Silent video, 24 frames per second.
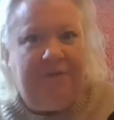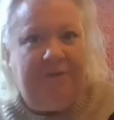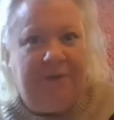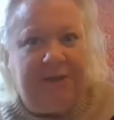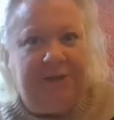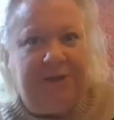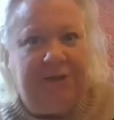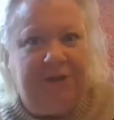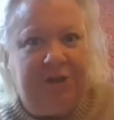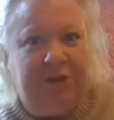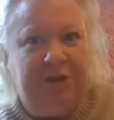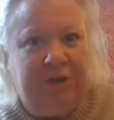
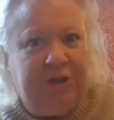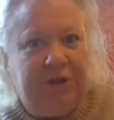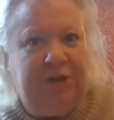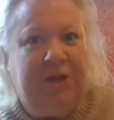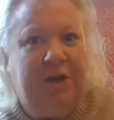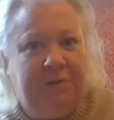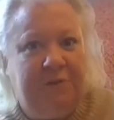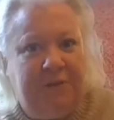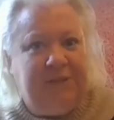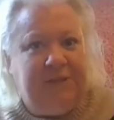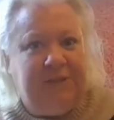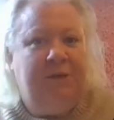fashion. You know,
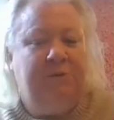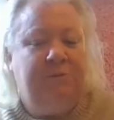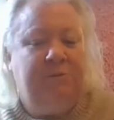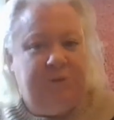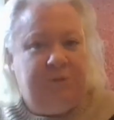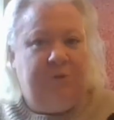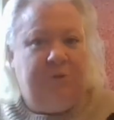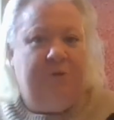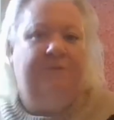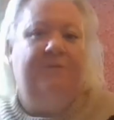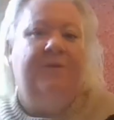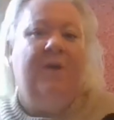they don't
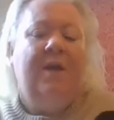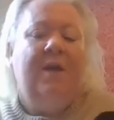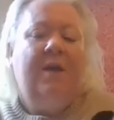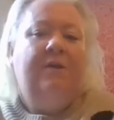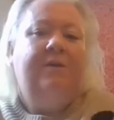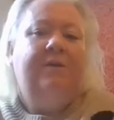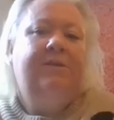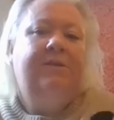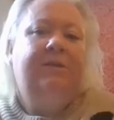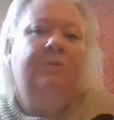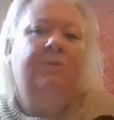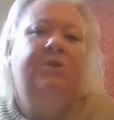sort of,
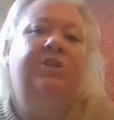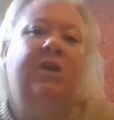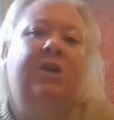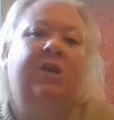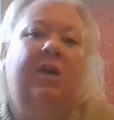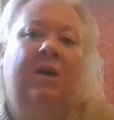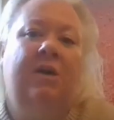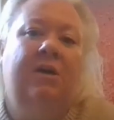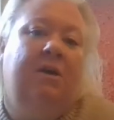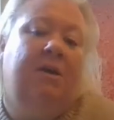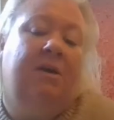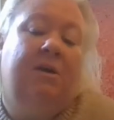so
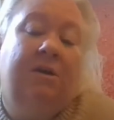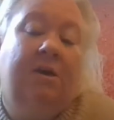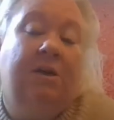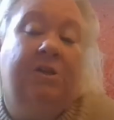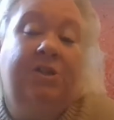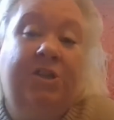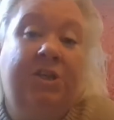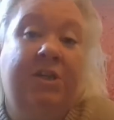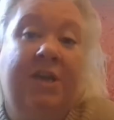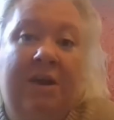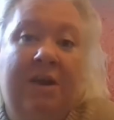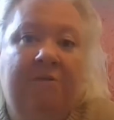a
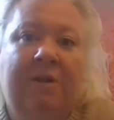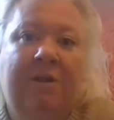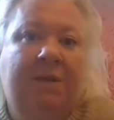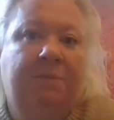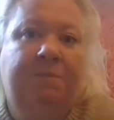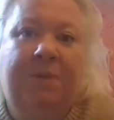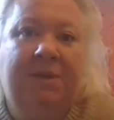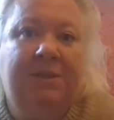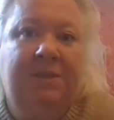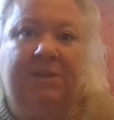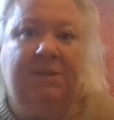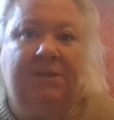generic
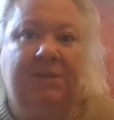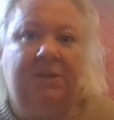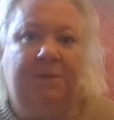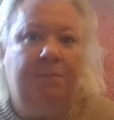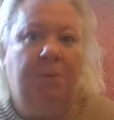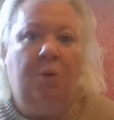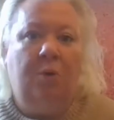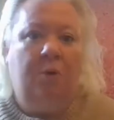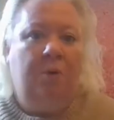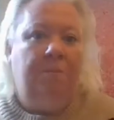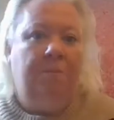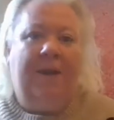business
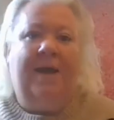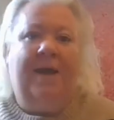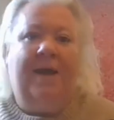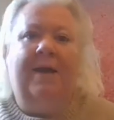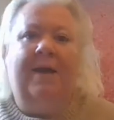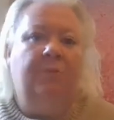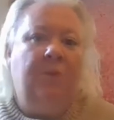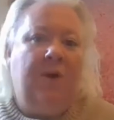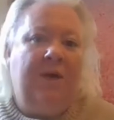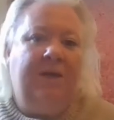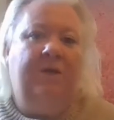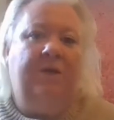support
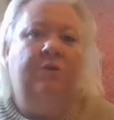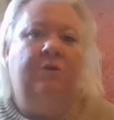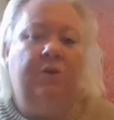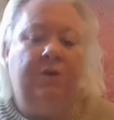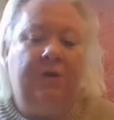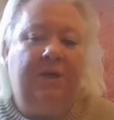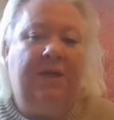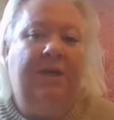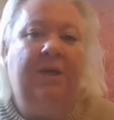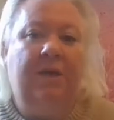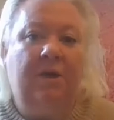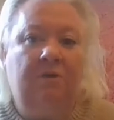plan where you're
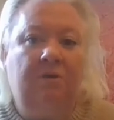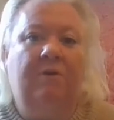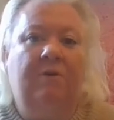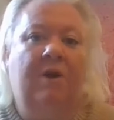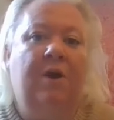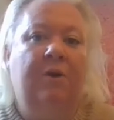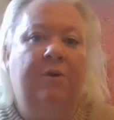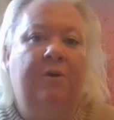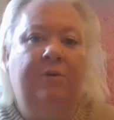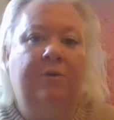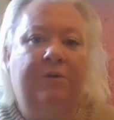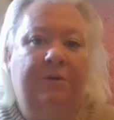looking at
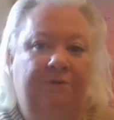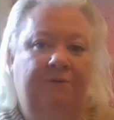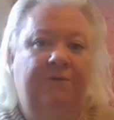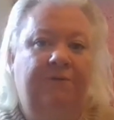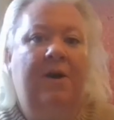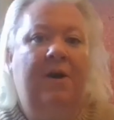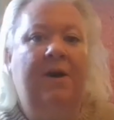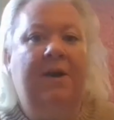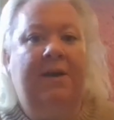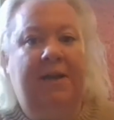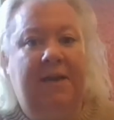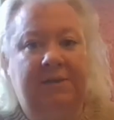growth and
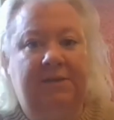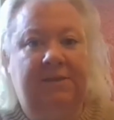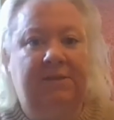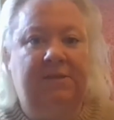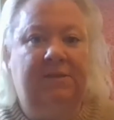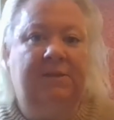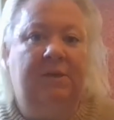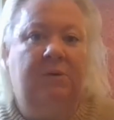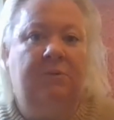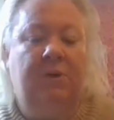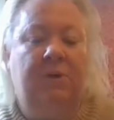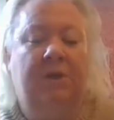finance and
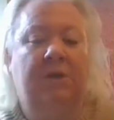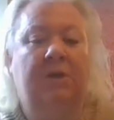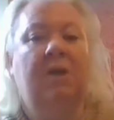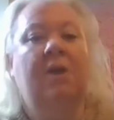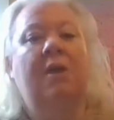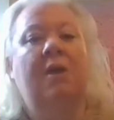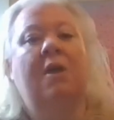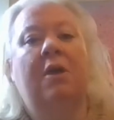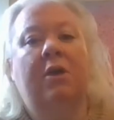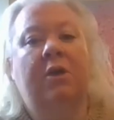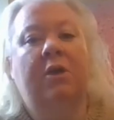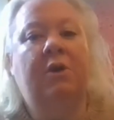so on and
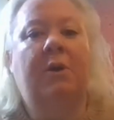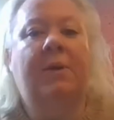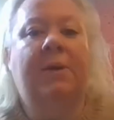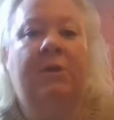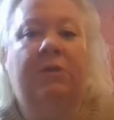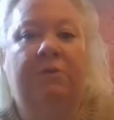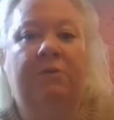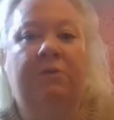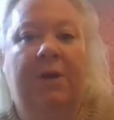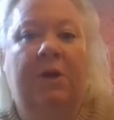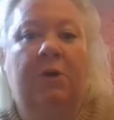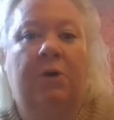going
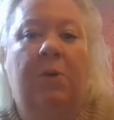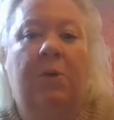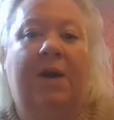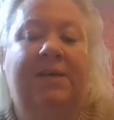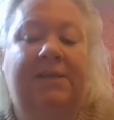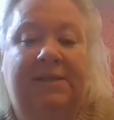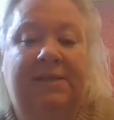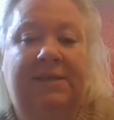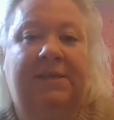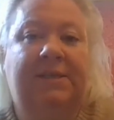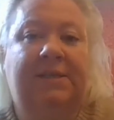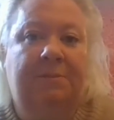through it in quite a
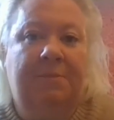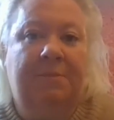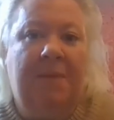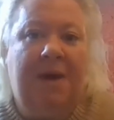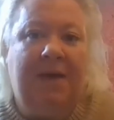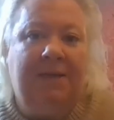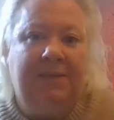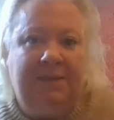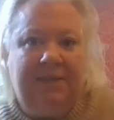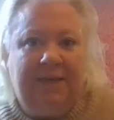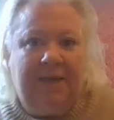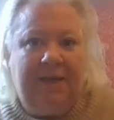
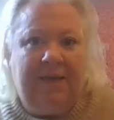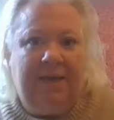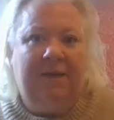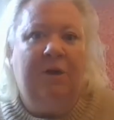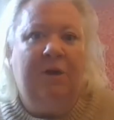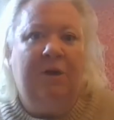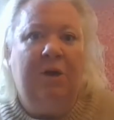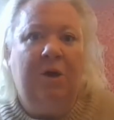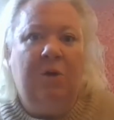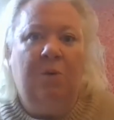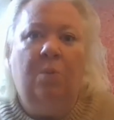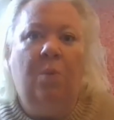systematic
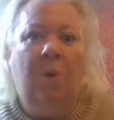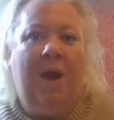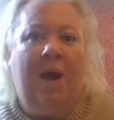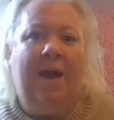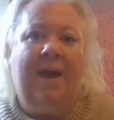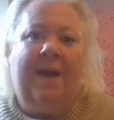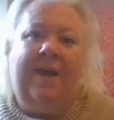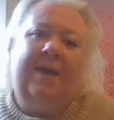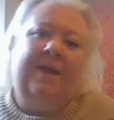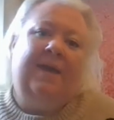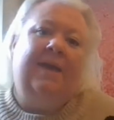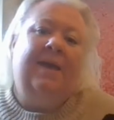
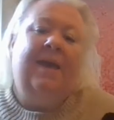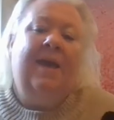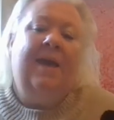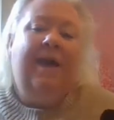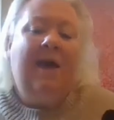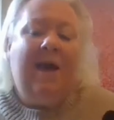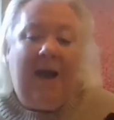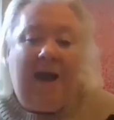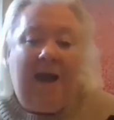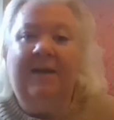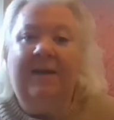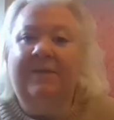way
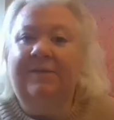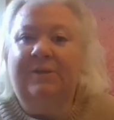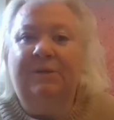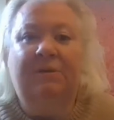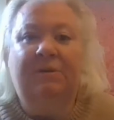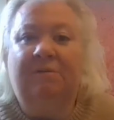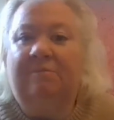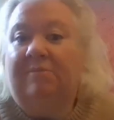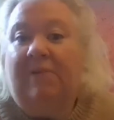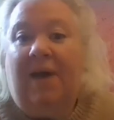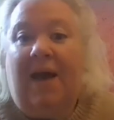hasn't